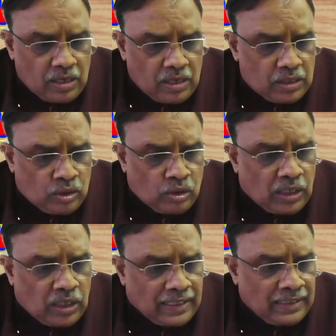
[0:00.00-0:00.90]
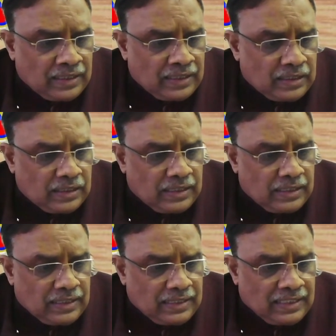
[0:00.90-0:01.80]
So I
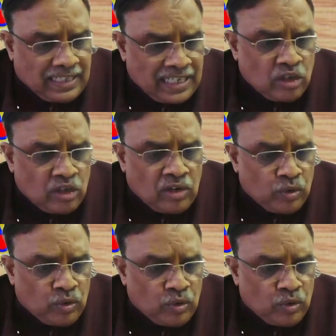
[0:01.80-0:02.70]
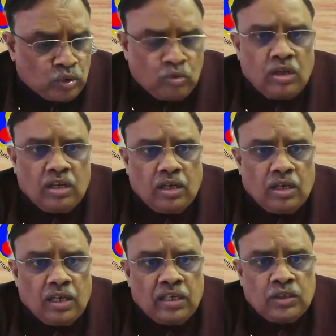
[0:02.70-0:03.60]
encourage all of you to
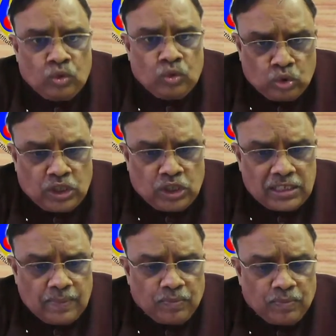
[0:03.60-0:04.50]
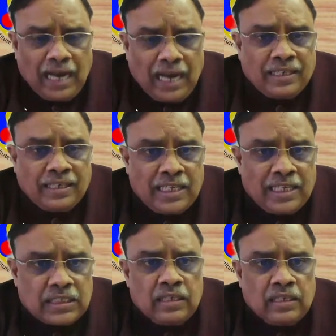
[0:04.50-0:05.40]
use this. And this
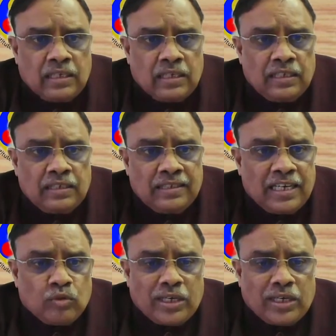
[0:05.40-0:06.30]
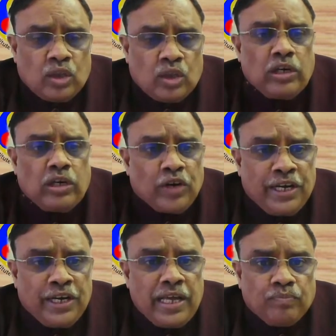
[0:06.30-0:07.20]
network is not only for
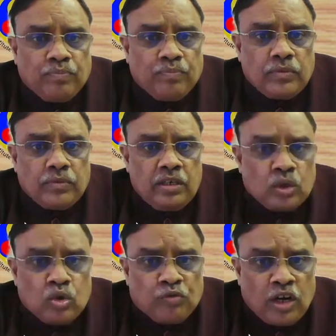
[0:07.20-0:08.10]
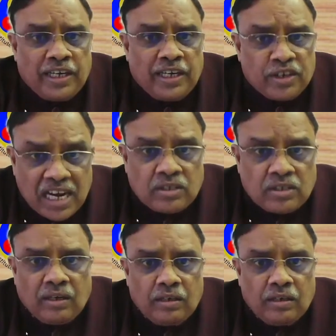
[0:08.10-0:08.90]
India, it is also for international.